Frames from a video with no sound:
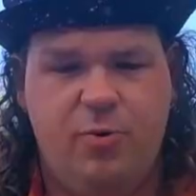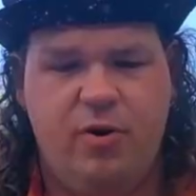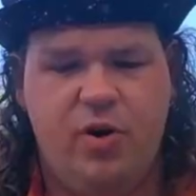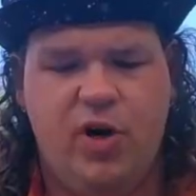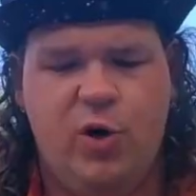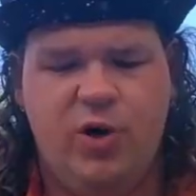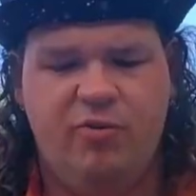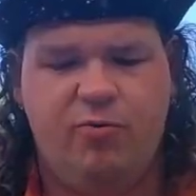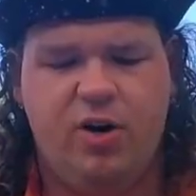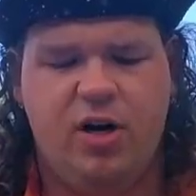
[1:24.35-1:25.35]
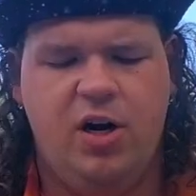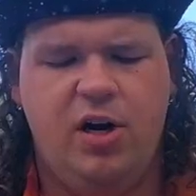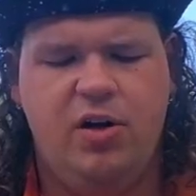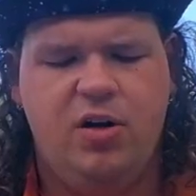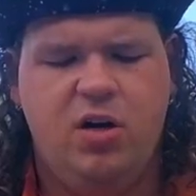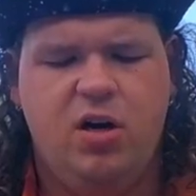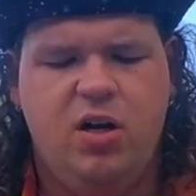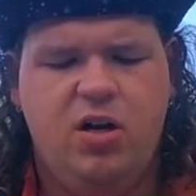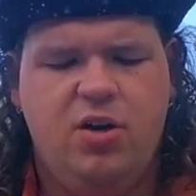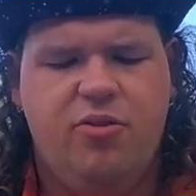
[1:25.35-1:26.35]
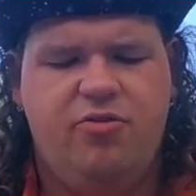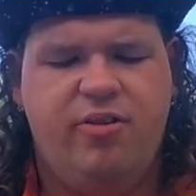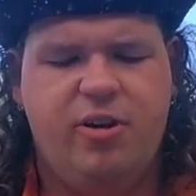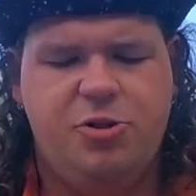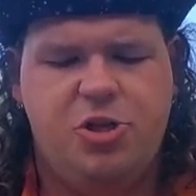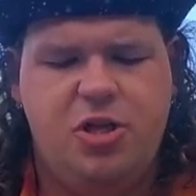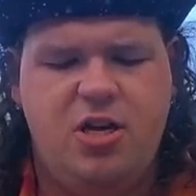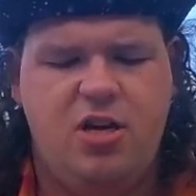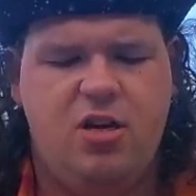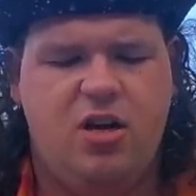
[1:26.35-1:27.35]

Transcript: We don't know if we're gonna finish the